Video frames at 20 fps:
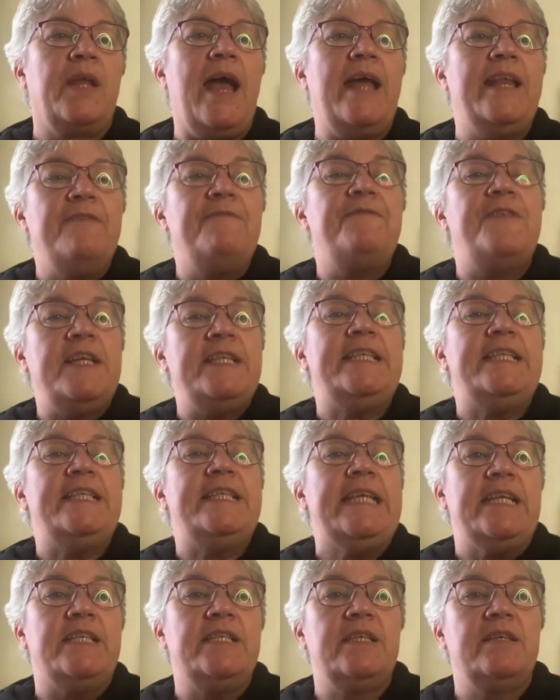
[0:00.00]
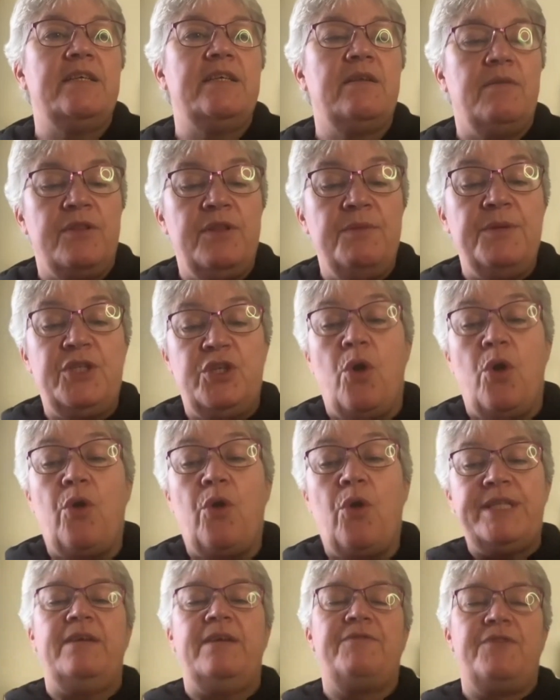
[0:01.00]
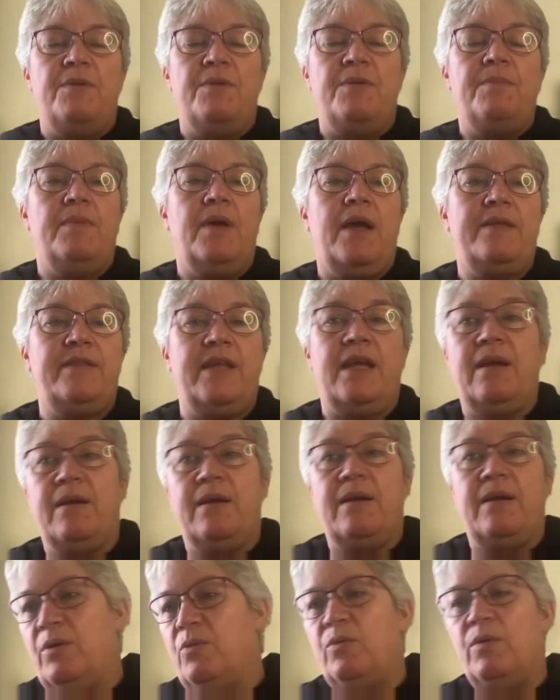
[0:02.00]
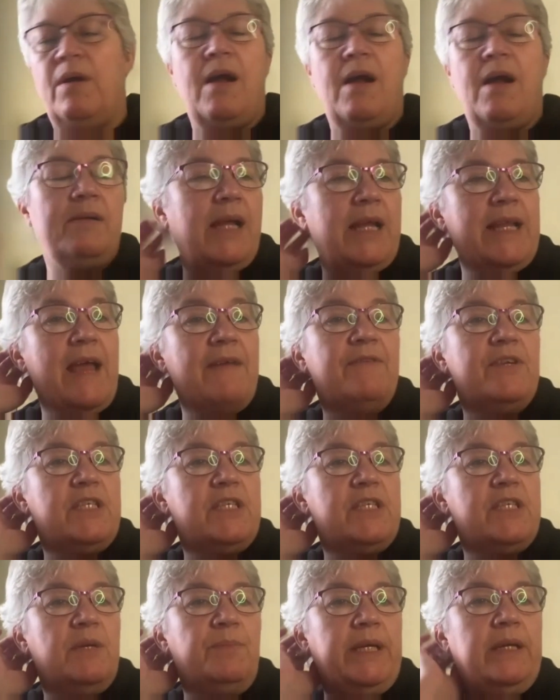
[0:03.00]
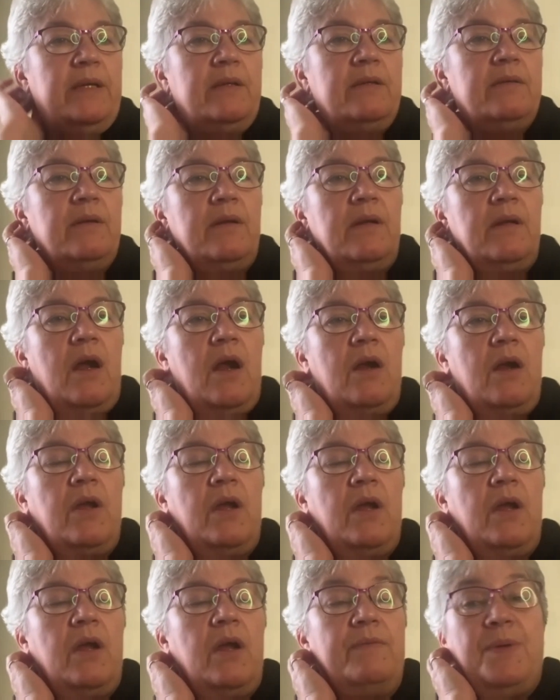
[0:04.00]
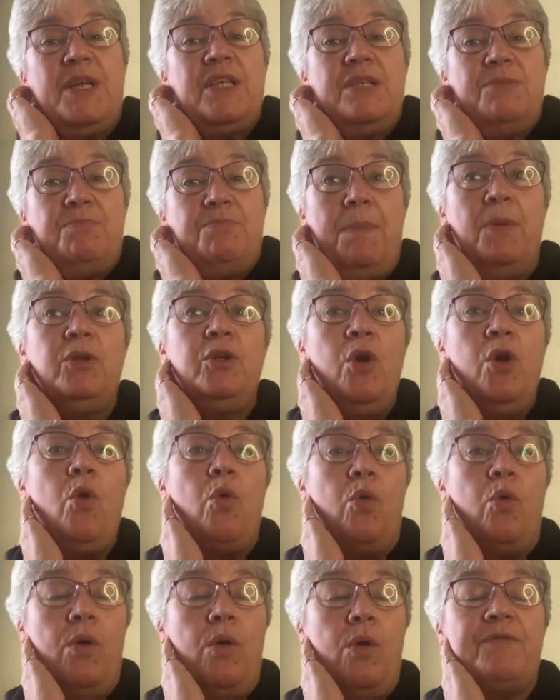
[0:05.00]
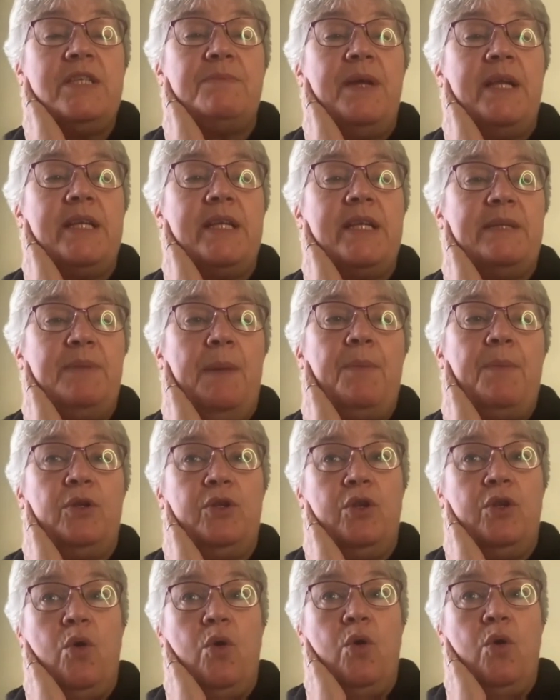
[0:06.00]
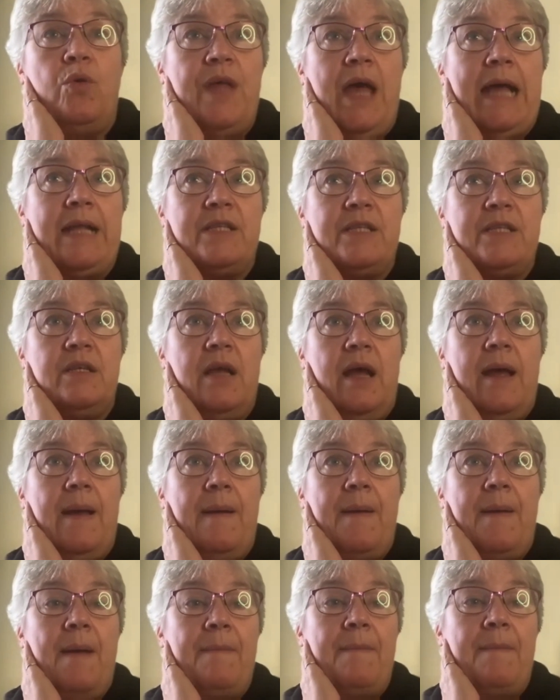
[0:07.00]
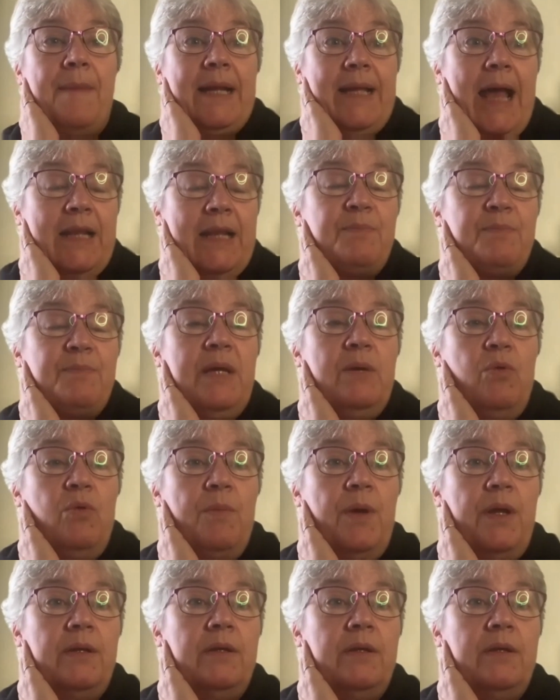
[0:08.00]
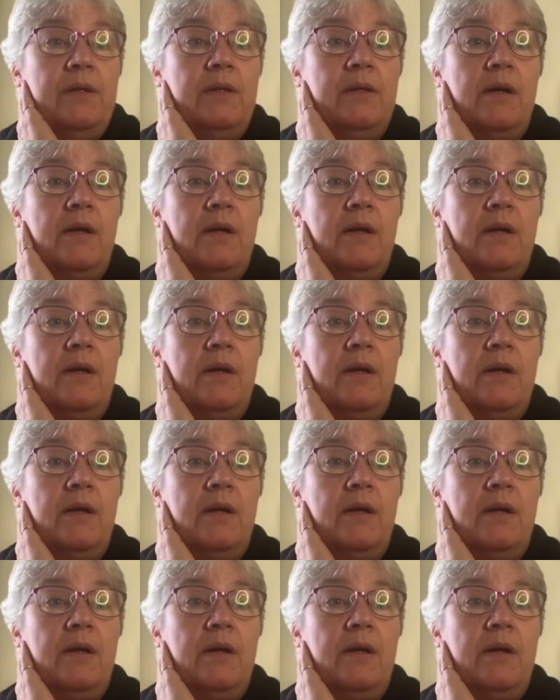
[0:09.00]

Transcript: And if they did, the majority of them, I think, inevitably are, because fundamentally people know that a man can't be a woman.